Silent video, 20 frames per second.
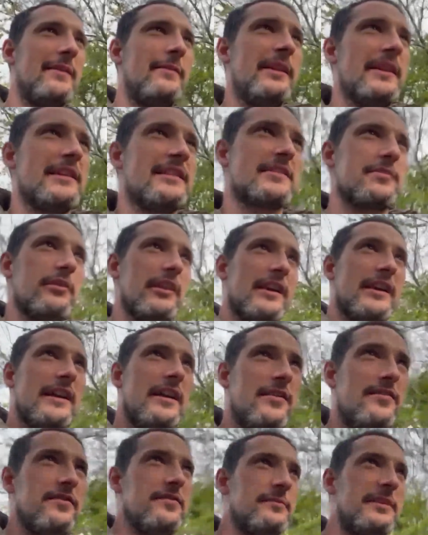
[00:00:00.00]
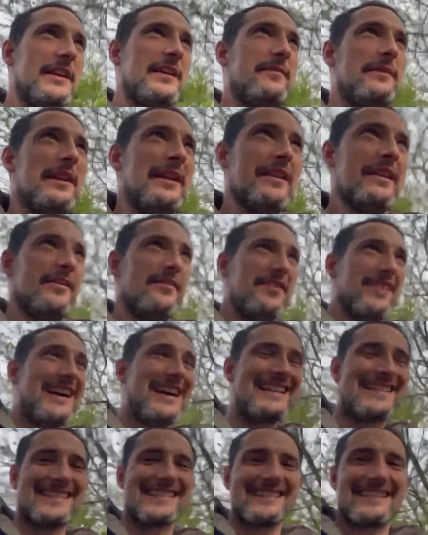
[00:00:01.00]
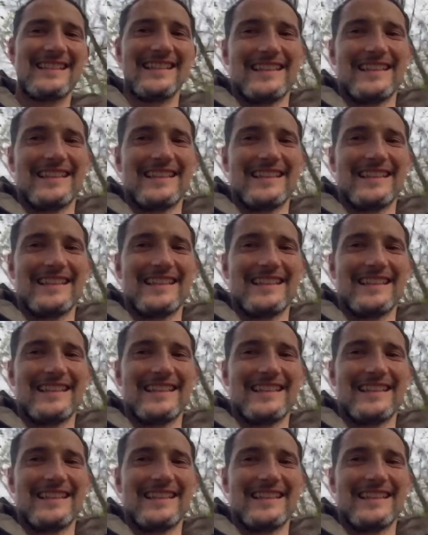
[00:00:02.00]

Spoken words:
minutes away now from Deepdale, if that.